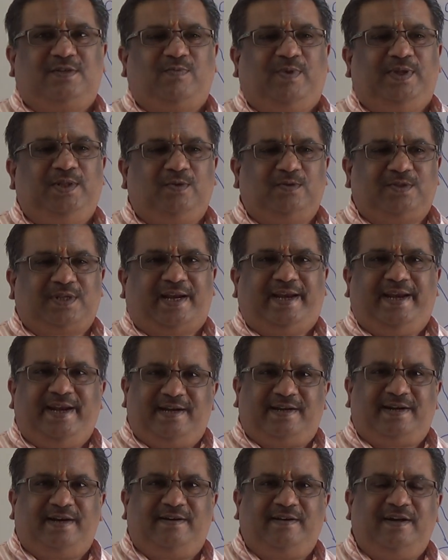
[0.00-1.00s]
When those are
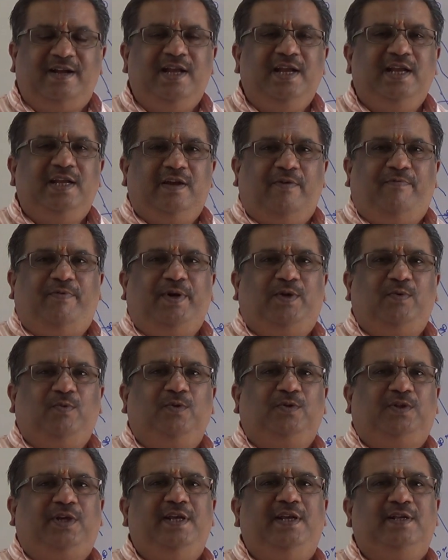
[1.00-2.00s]
heated,
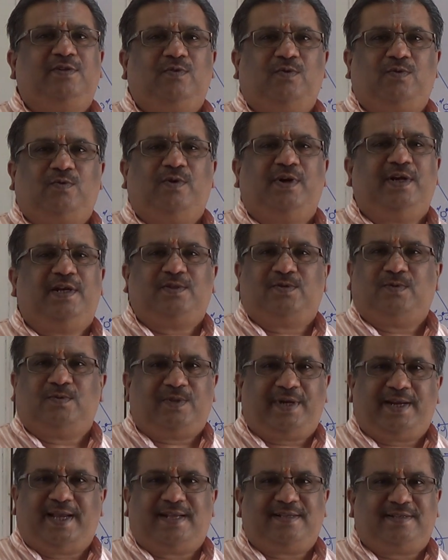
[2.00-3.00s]
Fe2O3, SO2 and
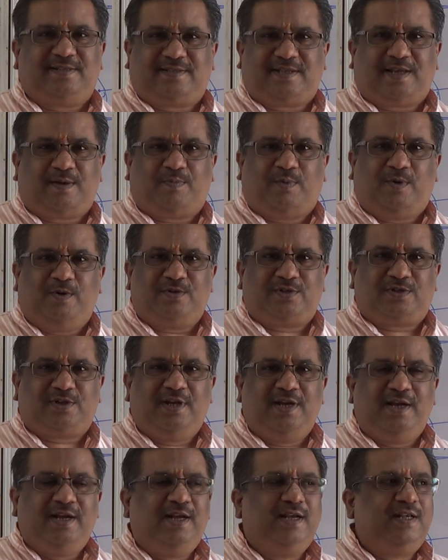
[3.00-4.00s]
SO3 gases are produced.
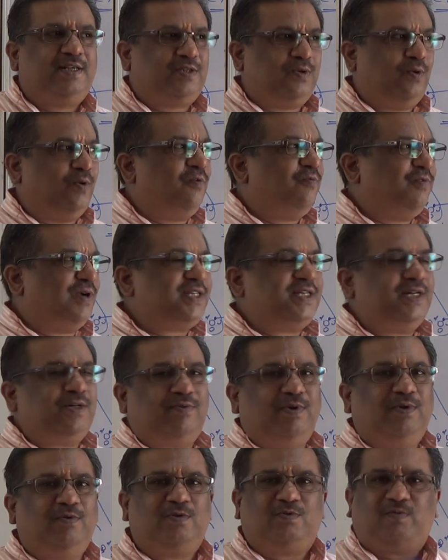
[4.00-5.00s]
So first it
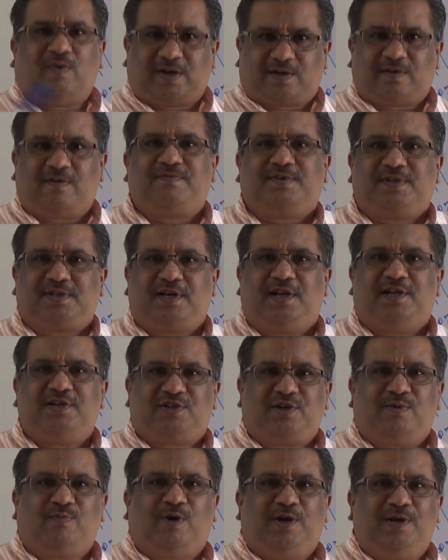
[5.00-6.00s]
will lose water of
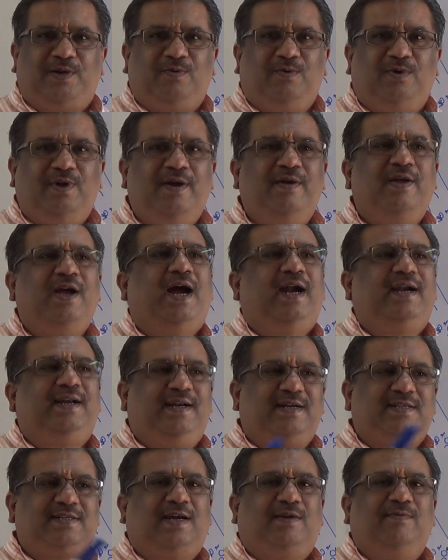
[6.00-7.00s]
crystallization molecule and
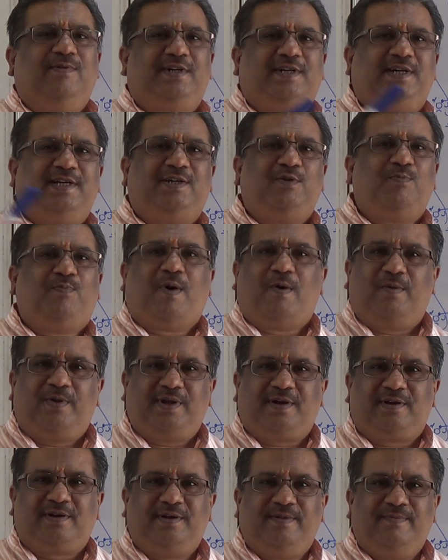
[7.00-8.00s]
gets converted to
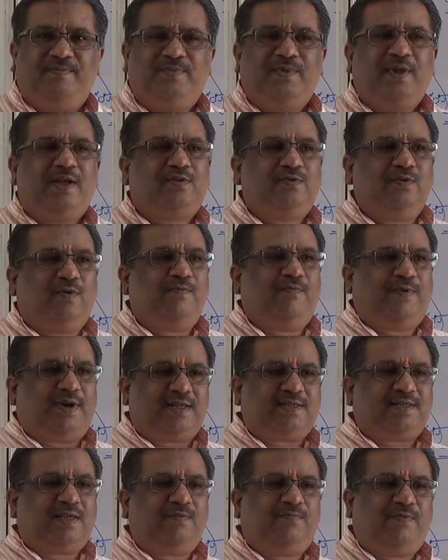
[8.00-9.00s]
powder. So
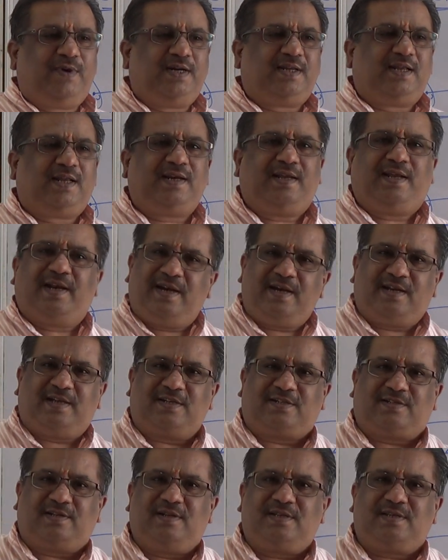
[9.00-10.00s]
ferrous sulfate are green
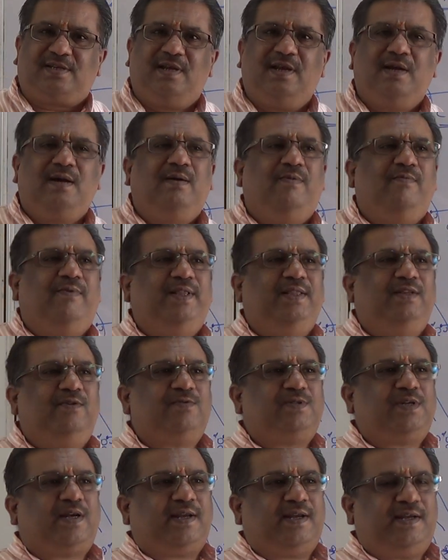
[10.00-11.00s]
crystals. When
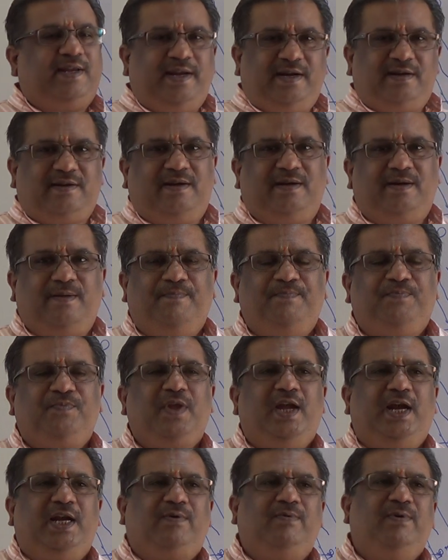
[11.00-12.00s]
those are heated,
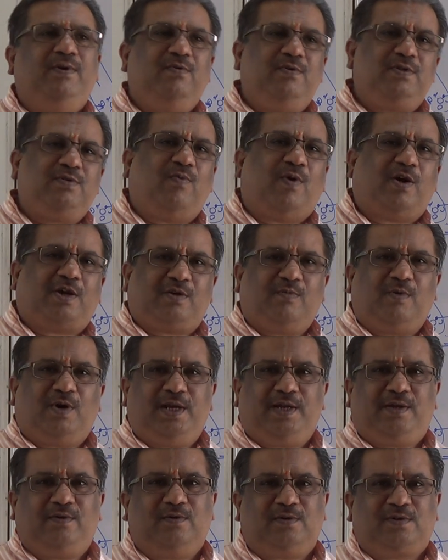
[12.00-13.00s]
it will lose water
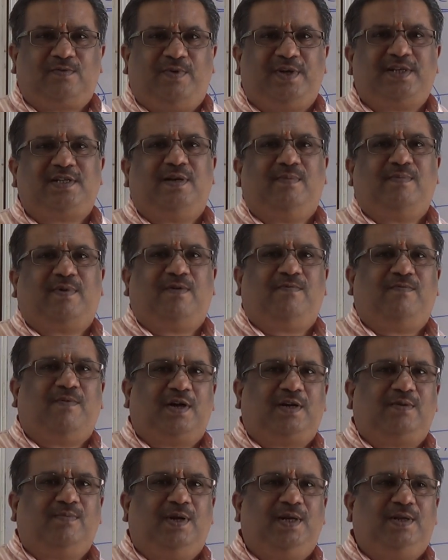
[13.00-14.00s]
molecules, fixed number of
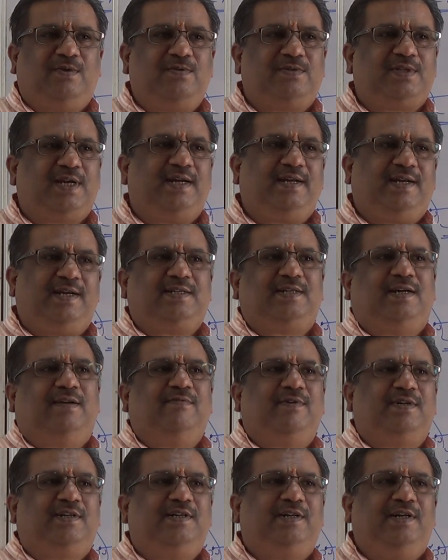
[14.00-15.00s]
water molecules, and get
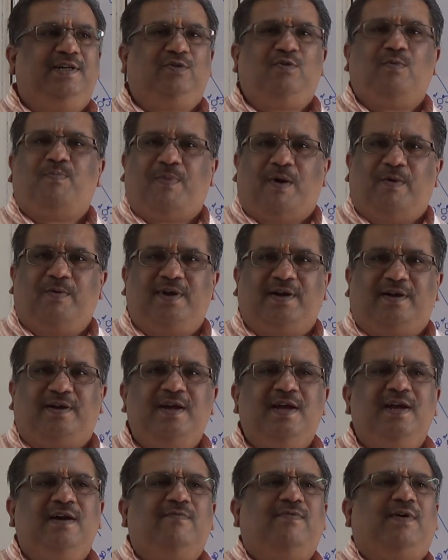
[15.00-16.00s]
converted into powder.
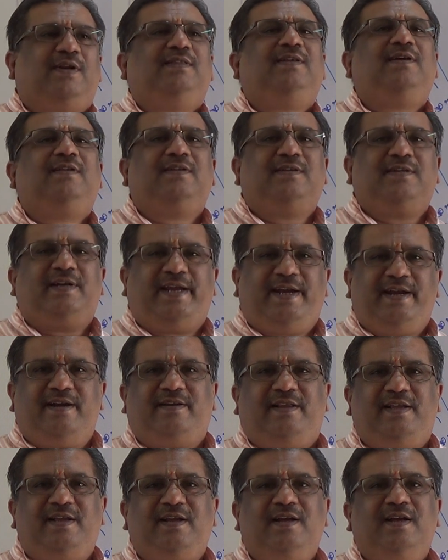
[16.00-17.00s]
Further
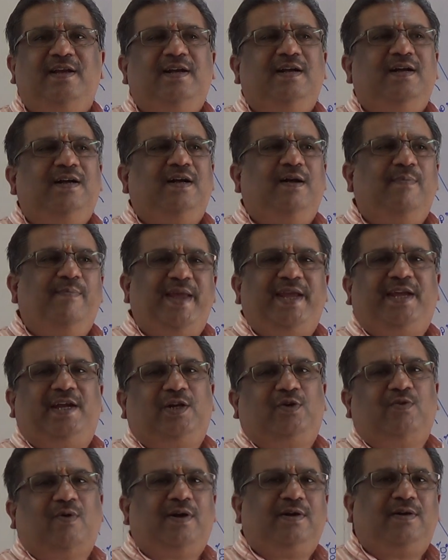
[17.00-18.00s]
heating make
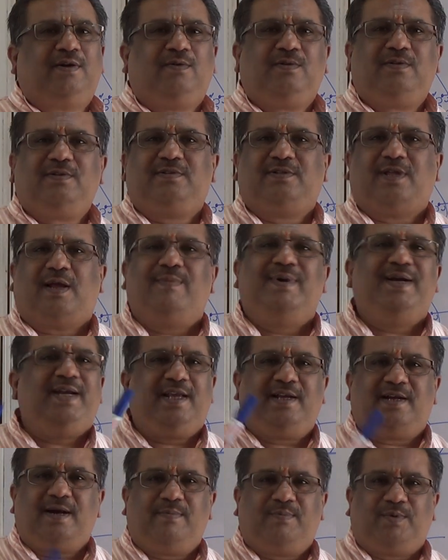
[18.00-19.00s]
it to undergo thermal
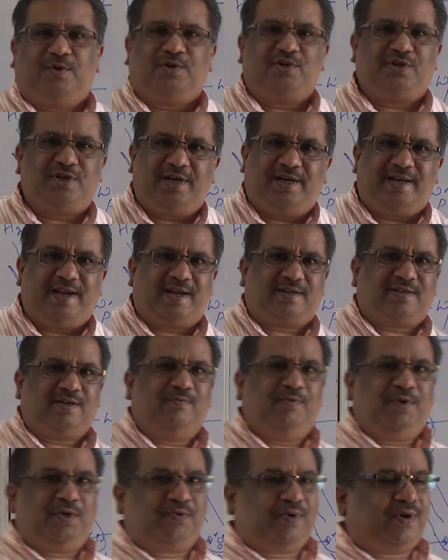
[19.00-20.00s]
decomposition reaction,
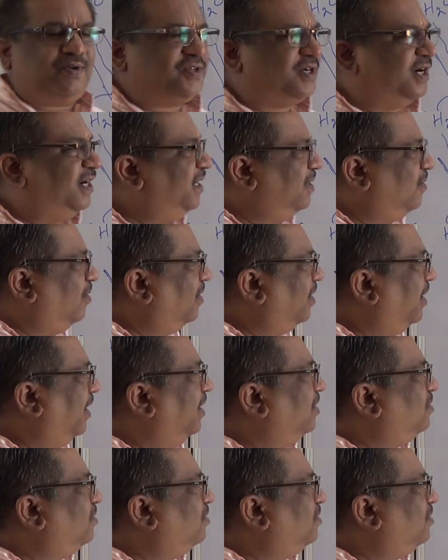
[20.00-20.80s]
which you have studied already.